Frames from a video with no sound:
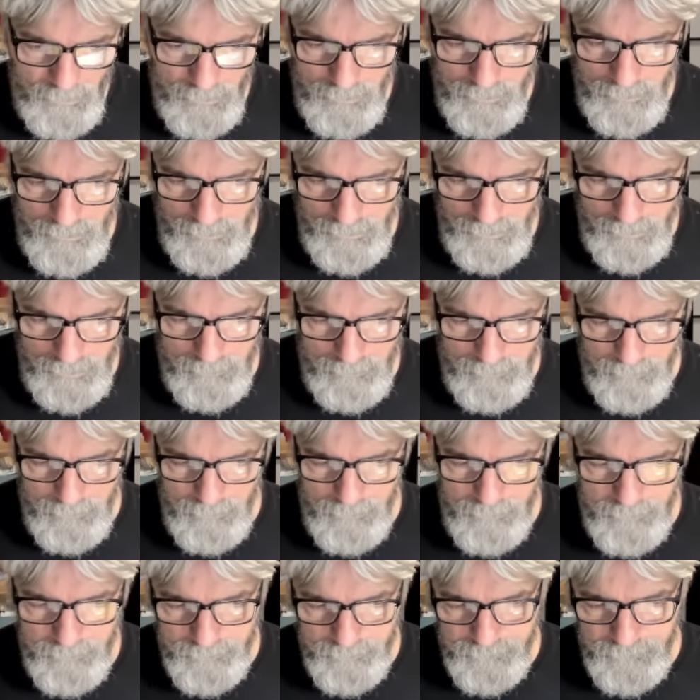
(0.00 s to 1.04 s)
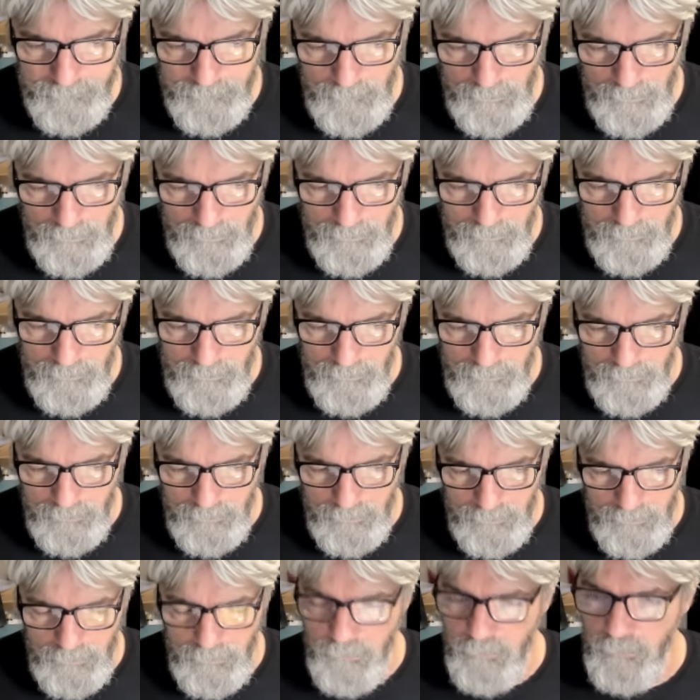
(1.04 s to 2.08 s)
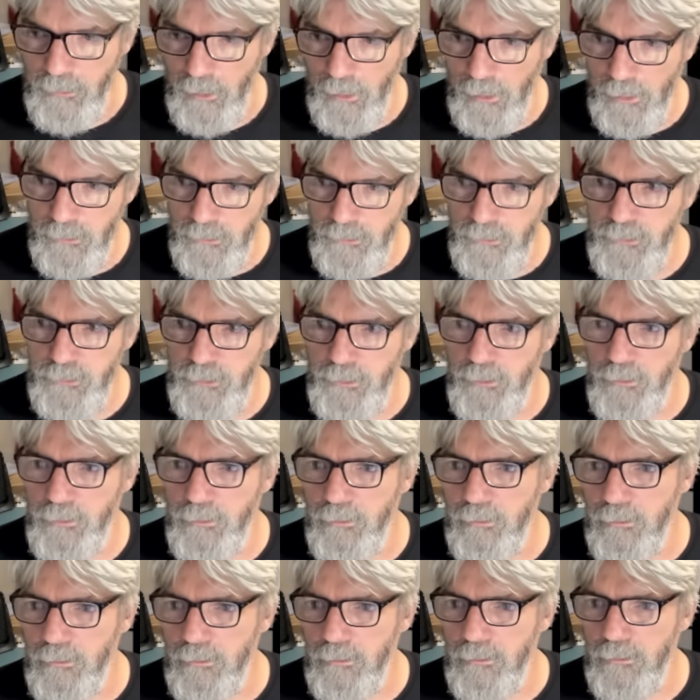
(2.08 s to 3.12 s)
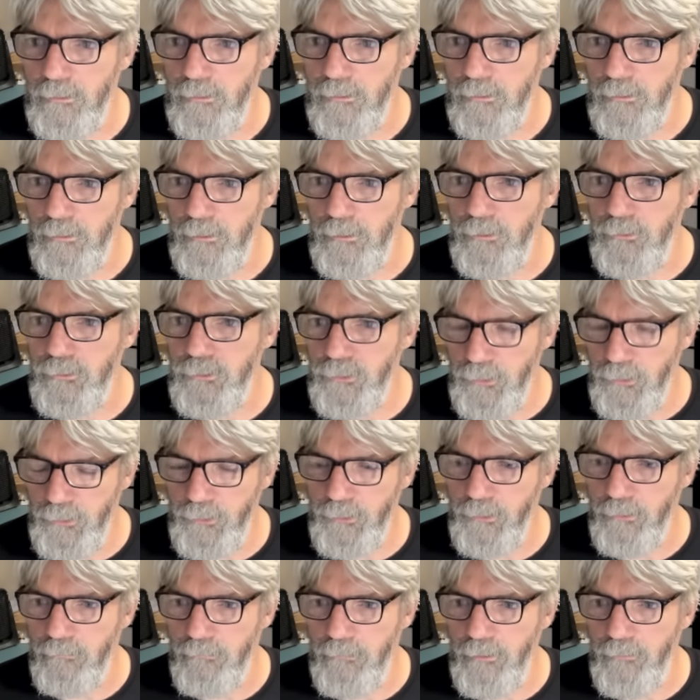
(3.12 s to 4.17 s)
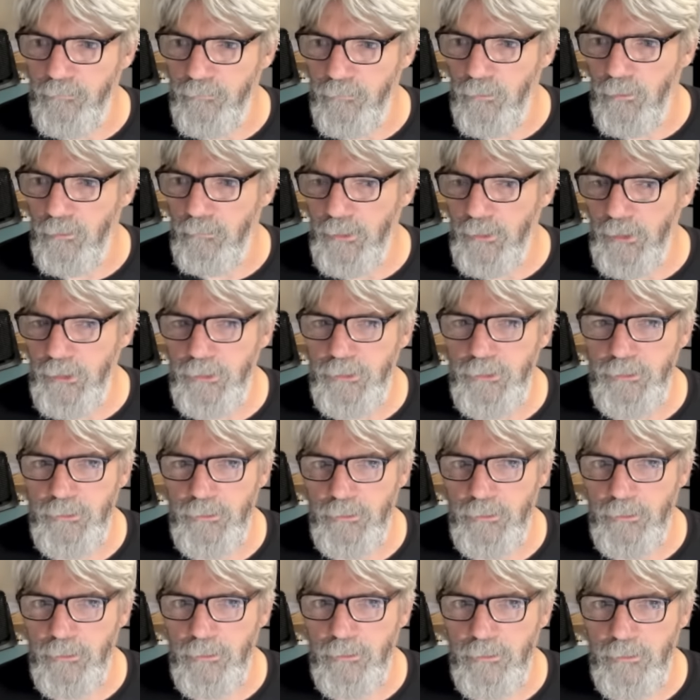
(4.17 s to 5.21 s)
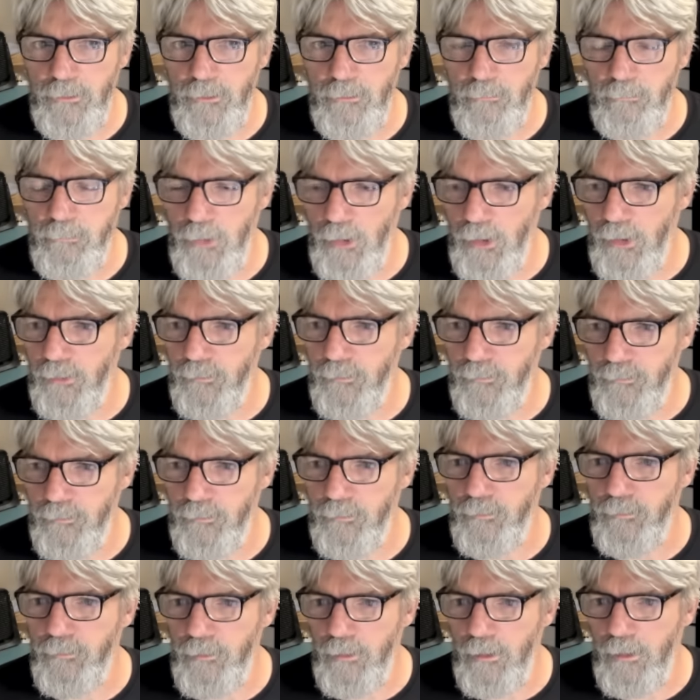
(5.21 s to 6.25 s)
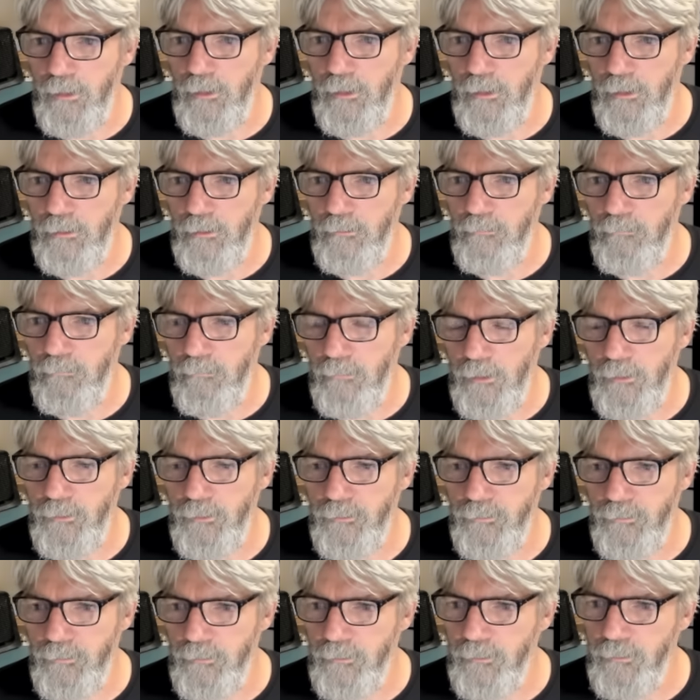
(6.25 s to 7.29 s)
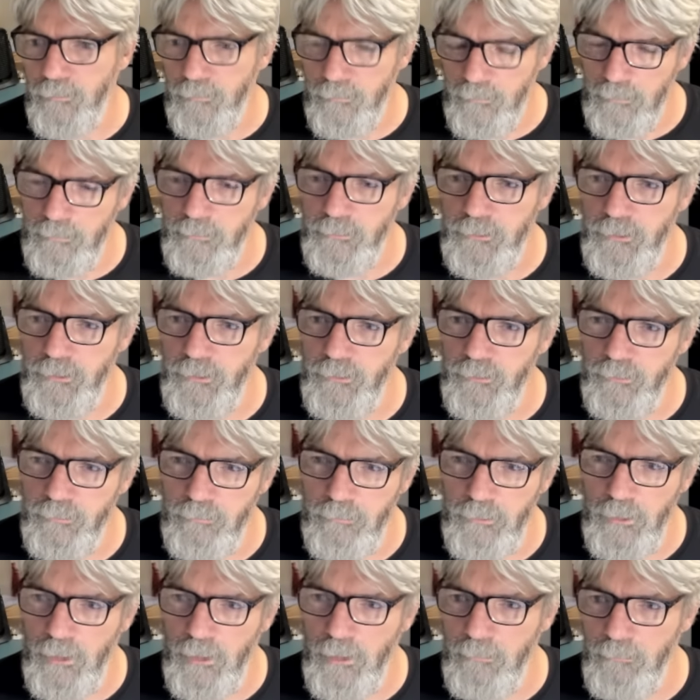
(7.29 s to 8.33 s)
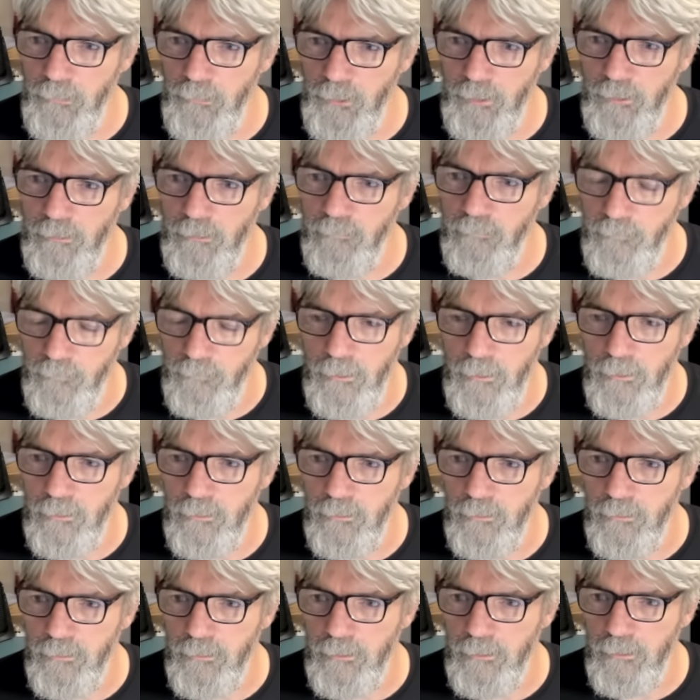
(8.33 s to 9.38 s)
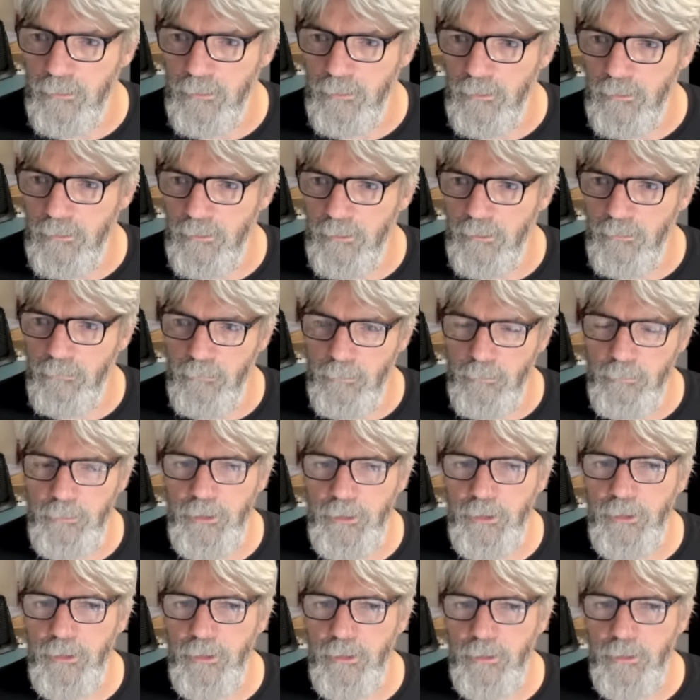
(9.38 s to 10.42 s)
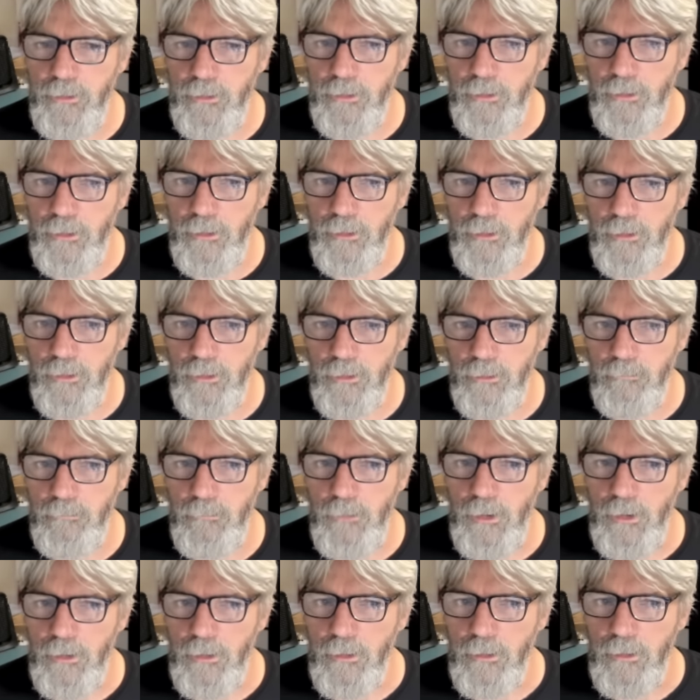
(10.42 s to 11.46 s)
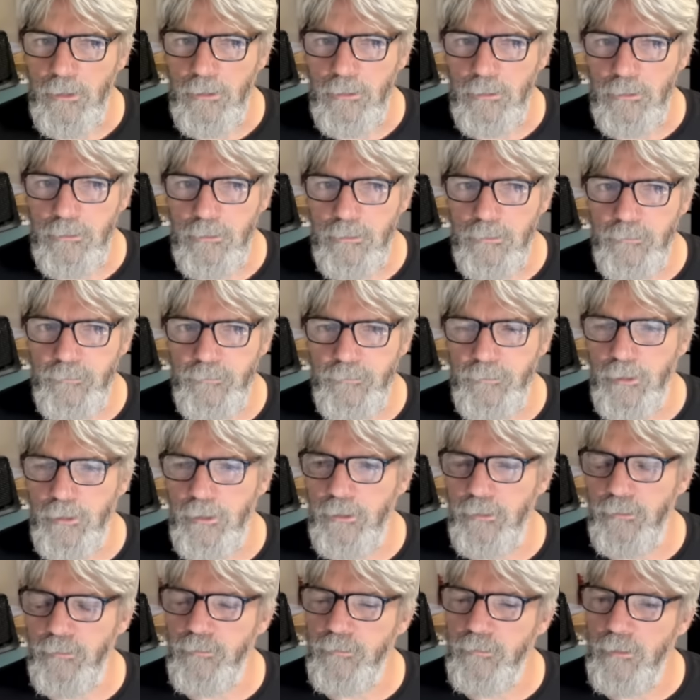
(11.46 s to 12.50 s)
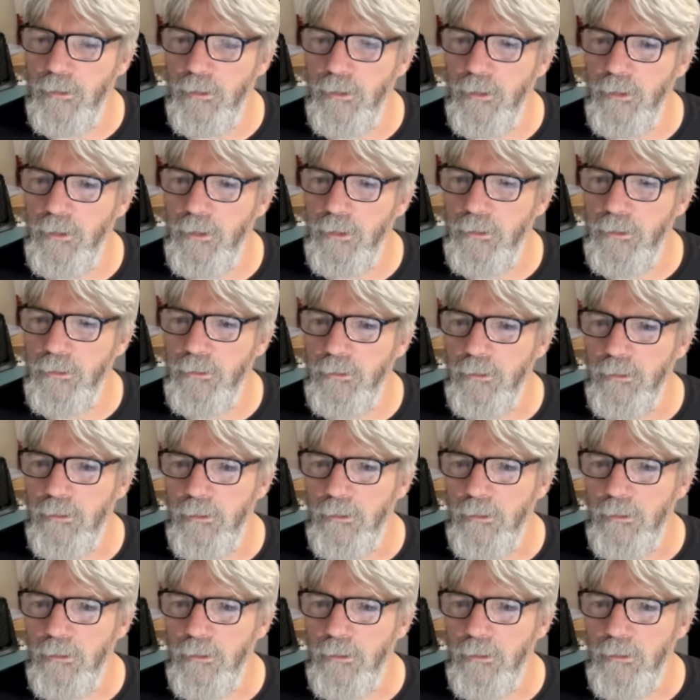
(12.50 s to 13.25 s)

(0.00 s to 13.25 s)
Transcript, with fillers: um, contention during the Reformation that the Protestants had was the scriptures were not being followed. They were being uh, set aside